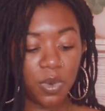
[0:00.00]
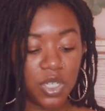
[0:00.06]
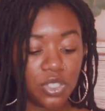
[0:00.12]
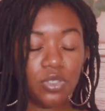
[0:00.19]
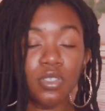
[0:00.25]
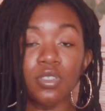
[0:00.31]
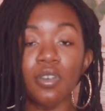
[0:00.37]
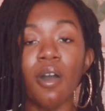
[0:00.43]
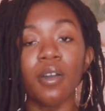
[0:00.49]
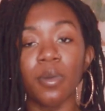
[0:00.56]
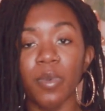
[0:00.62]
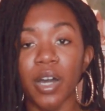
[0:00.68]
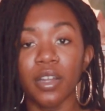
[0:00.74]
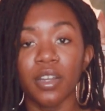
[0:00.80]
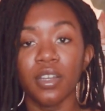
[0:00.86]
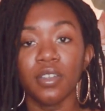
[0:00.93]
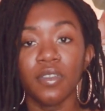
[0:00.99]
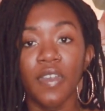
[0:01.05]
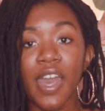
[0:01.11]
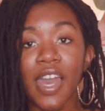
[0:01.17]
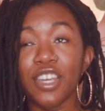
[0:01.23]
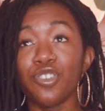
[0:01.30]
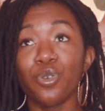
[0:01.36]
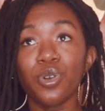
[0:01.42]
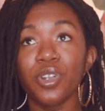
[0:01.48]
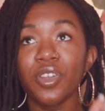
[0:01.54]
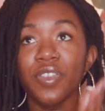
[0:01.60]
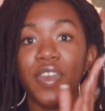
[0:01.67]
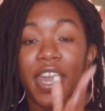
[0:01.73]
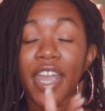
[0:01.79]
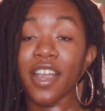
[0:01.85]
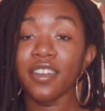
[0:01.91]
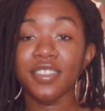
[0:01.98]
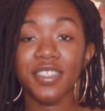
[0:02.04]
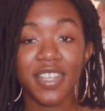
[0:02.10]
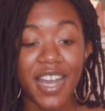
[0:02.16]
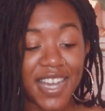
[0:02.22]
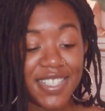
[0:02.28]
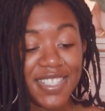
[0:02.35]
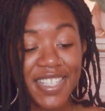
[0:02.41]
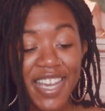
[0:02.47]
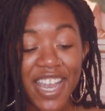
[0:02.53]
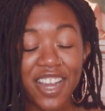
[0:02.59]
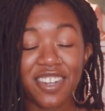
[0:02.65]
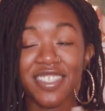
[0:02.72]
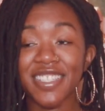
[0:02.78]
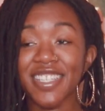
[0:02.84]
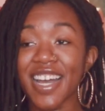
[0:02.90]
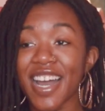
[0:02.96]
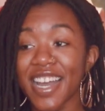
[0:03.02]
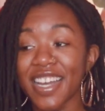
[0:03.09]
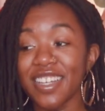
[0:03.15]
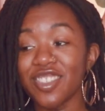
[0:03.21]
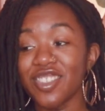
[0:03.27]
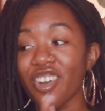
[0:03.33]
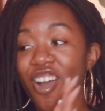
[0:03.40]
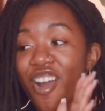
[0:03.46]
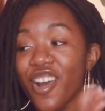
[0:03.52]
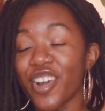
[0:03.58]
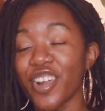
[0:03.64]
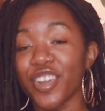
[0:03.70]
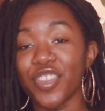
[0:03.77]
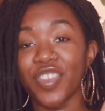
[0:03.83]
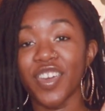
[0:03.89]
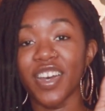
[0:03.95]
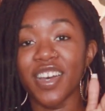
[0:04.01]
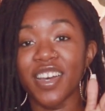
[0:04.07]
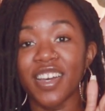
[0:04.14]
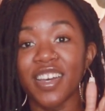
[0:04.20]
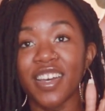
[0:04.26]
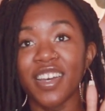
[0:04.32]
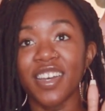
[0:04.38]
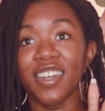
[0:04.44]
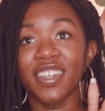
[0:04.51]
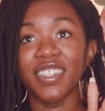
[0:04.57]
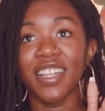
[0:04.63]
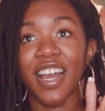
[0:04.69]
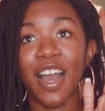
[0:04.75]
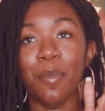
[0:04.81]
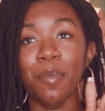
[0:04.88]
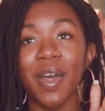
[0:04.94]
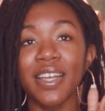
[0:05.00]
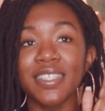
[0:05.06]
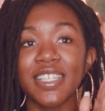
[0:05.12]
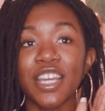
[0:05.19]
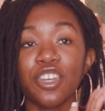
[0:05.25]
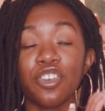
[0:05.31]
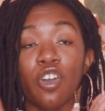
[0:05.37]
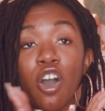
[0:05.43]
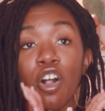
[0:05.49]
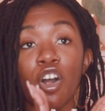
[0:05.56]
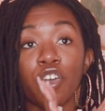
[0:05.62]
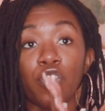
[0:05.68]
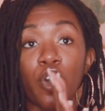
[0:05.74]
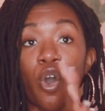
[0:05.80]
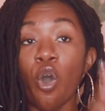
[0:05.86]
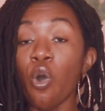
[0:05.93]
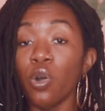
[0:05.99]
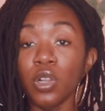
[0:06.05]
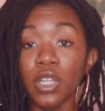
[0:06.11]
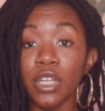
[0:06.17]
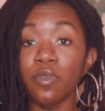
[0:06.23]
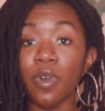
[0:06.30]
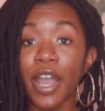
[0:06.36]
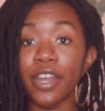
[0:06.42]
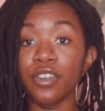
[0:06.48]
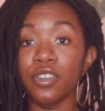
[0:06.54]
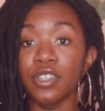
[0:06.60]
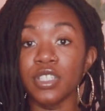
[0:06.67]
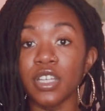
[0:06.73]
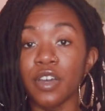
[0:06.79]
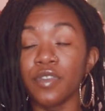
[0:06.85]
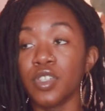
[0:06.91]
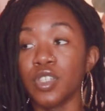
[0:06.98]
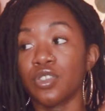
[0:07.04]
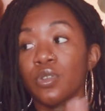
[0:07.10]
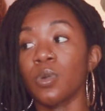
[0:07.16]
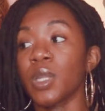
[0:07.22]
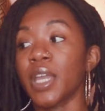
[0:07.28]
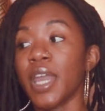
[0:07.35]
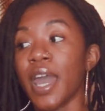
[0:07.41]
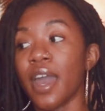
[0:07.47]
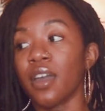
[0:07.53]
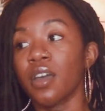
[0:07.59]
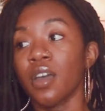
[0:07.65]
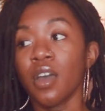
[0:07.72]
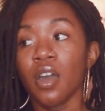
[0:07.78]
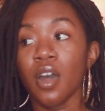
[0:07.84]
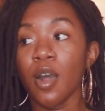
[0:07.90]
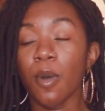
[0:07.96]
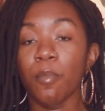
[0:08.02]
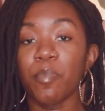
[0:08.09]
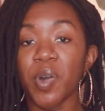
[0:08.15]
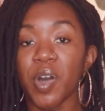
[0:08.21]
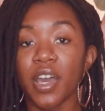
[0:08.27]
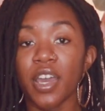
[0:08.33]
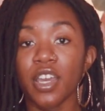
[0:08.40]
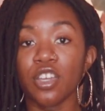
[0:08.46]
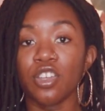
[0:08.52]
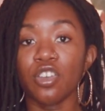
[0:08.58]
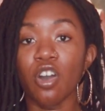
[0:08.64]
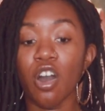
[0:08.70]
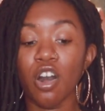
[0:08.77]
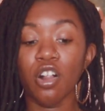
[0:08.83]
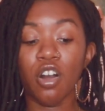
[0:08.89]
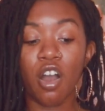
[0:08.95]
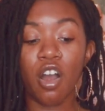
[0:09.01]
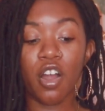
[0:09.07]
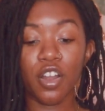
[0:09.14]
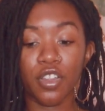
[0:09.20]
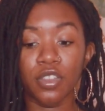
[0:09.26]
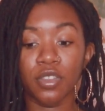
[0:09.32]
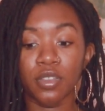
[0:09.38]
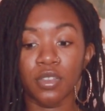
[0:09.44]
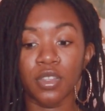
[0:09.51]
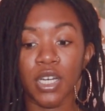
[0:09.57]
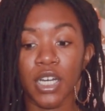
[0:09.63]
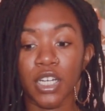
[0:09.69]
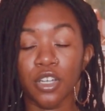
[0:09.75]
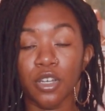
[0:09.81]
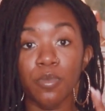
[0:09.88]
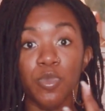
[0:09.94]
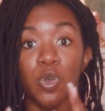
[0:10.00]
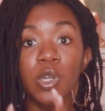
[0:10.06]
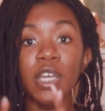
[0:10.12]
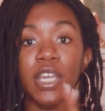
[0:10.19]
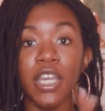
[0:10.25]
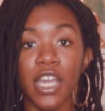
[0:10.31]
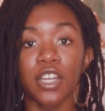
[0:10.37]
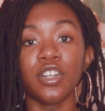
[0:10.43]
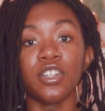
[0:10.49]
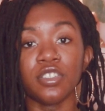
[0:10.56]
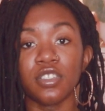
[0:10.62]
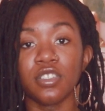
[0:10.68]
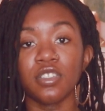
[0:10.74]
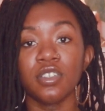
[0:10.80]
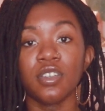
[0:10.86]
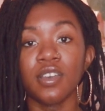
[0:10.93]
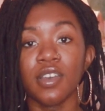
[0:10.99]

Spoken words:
wants you to talk about it. You're the air signs. The air signs are I'm not saying y'all are the only writers of the Zodiac, but y'all are the communicators.